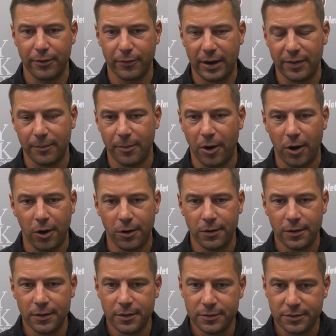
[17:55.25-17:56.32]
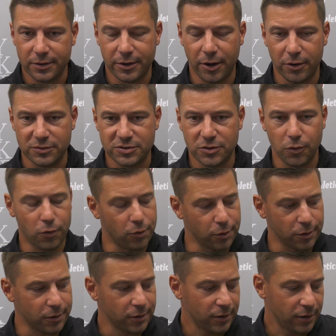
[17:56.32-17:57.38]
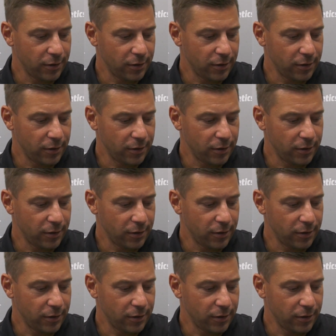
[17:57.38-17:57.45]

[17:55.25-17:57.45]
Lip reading: We ran the ball to go score.